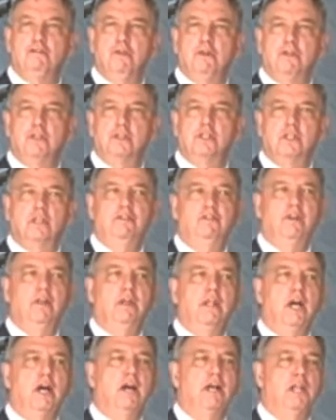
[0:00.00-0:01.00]
for the
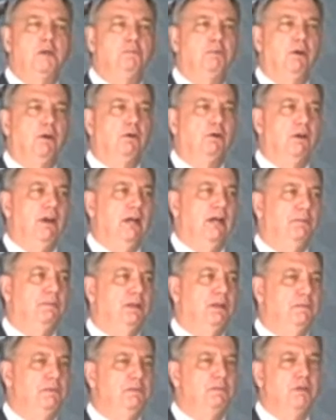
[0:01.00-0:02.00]
CV90 program.
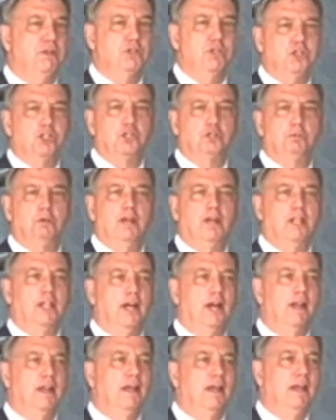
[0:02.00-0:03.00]
Let me just explain
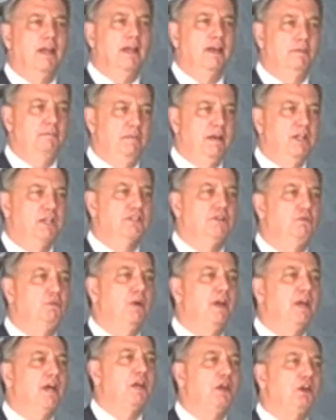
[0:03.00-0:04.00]
that. It means if
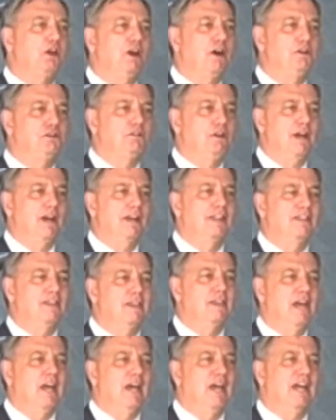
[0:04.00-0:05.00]
we get a contract,
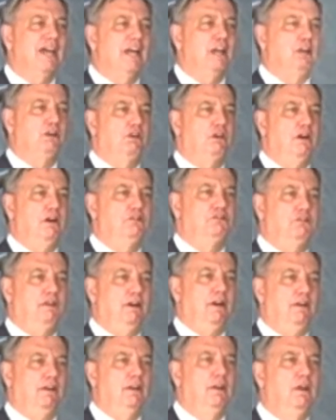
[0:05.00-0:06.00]
they get a
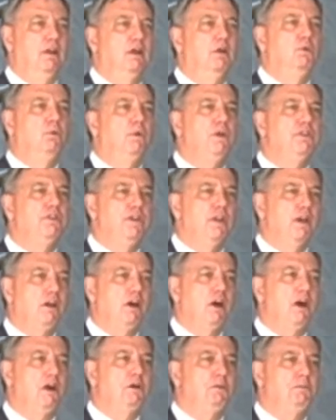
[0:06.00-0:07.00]
contract. We think
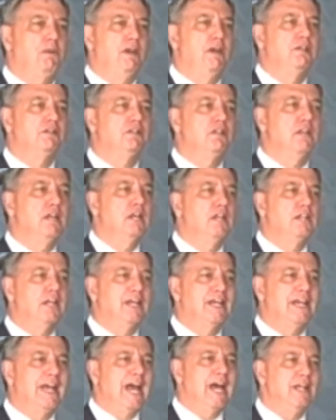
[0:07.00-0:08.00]
IRBs need
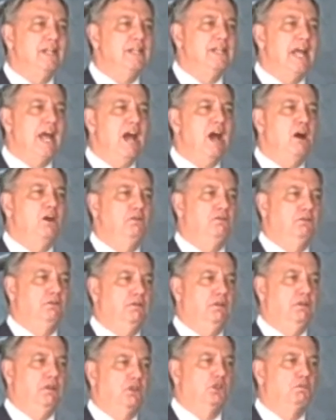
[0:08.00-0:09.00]
to get down
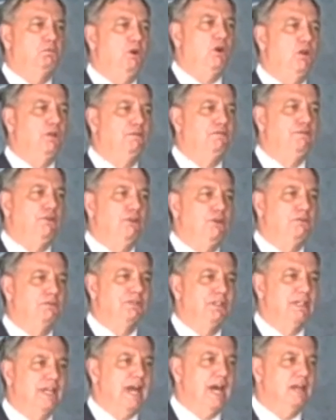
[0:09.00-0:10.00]
to the smaller
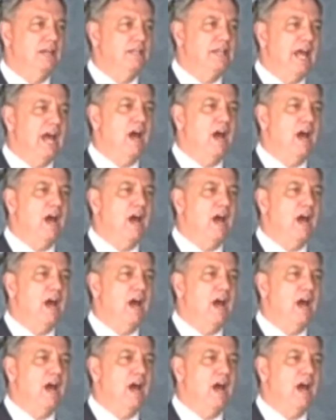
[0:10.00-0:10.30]
firms, get